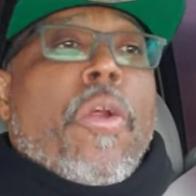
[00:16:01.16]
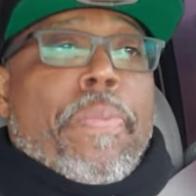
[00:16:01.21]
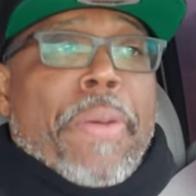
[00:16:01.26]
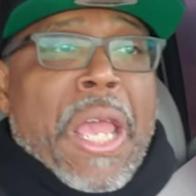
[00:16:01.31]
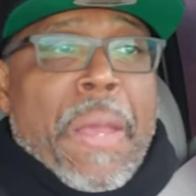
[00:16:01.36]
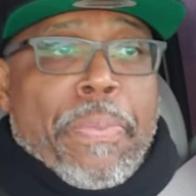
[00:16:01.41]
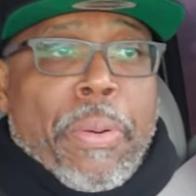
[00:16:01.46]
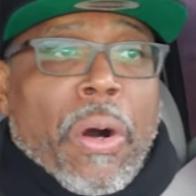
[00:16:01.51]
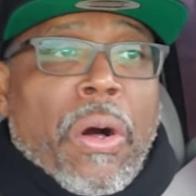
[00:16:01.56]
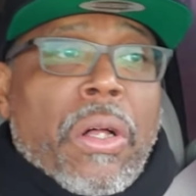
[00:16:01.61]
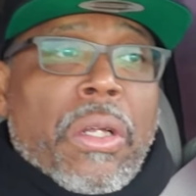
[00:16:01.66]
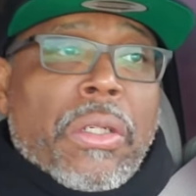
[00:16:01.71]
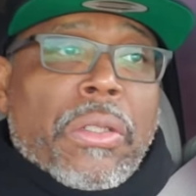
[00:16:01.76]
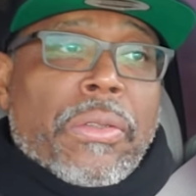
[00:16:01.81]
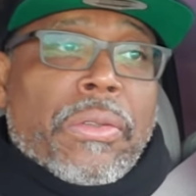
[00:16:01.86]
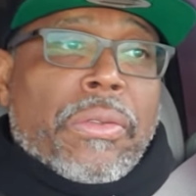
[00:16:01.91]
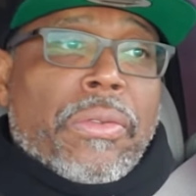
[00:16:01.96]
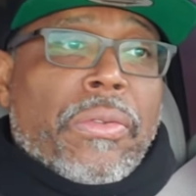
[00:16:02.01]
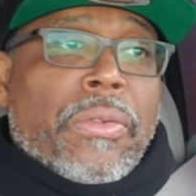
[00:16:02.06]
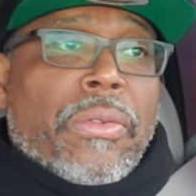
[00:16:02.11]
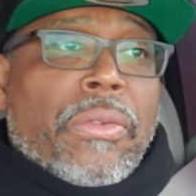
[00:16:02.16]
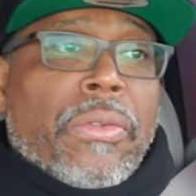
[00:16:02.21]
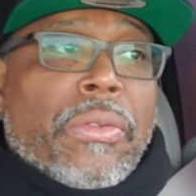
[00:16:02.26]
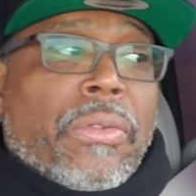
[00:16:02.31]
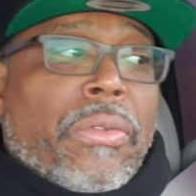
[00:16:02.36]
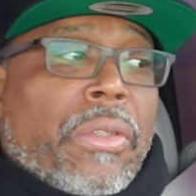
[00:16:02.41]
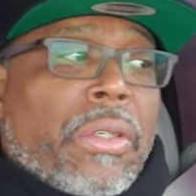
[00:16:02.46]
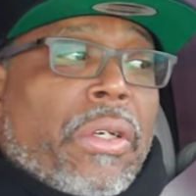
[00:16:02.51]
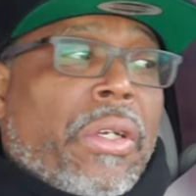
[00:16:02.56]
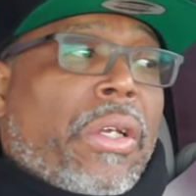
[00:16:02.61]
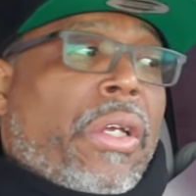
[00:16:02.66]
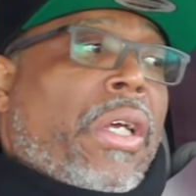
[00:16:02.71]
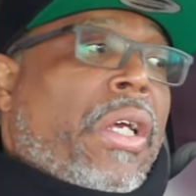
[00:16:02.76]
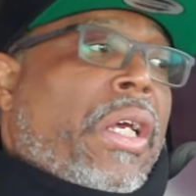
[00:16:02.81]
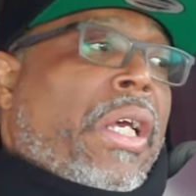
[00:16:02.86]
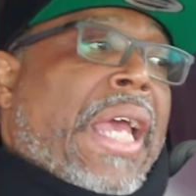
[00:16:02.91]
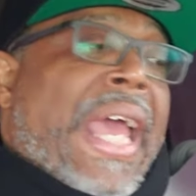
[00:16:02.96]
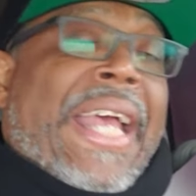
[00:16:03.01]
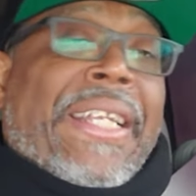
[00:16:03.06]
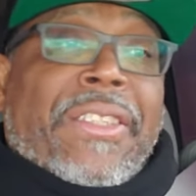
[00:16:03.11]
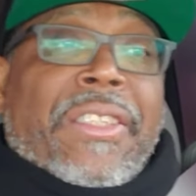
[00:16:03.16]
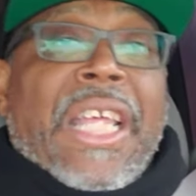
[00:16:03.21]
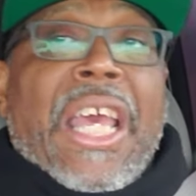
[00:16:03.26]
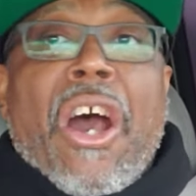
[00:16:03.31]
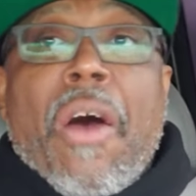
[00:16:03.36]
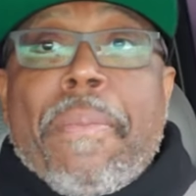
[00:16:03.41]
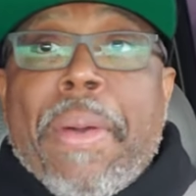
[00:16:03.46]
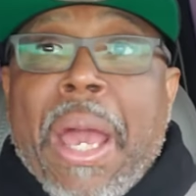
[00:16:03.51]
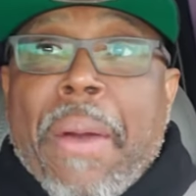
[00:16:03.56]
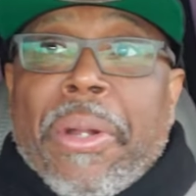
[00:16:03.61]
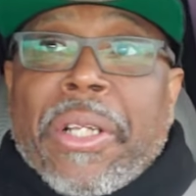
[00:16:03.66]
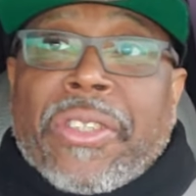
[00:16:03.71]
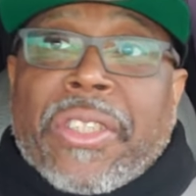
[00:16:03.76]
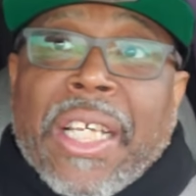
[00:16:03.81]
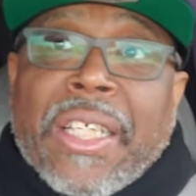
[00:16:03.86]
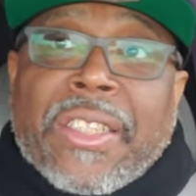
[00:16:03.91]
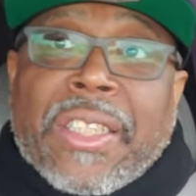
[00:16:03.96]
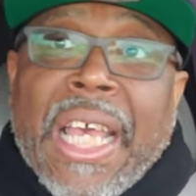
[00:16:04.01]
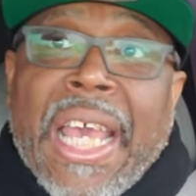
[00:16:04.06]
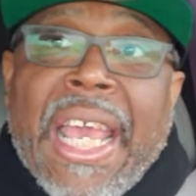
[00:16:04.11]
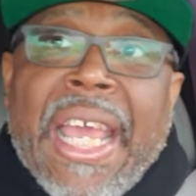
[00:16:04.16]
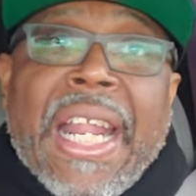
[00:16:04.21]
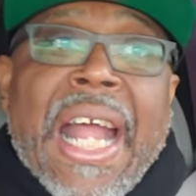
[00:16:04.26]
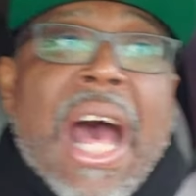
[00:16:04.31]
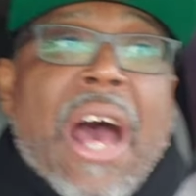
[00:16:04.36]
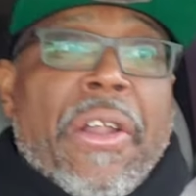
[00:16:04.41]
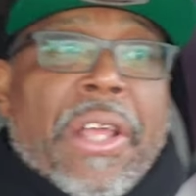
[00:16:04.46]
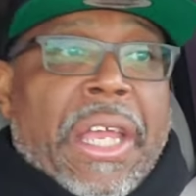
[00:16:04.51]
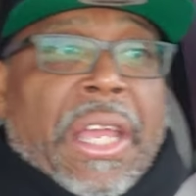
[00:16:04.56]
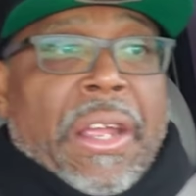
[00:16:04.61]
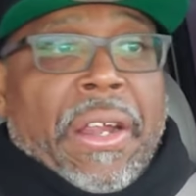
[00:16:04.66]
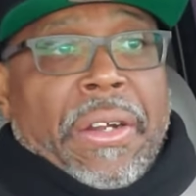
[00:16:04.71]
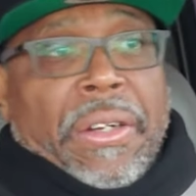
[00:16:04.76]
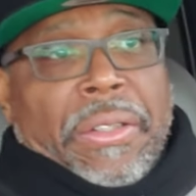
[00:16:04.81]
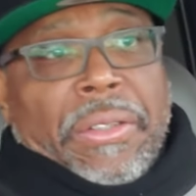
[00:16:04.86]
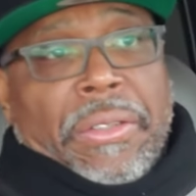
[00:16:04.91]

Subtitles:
people and still be able to succeed out here.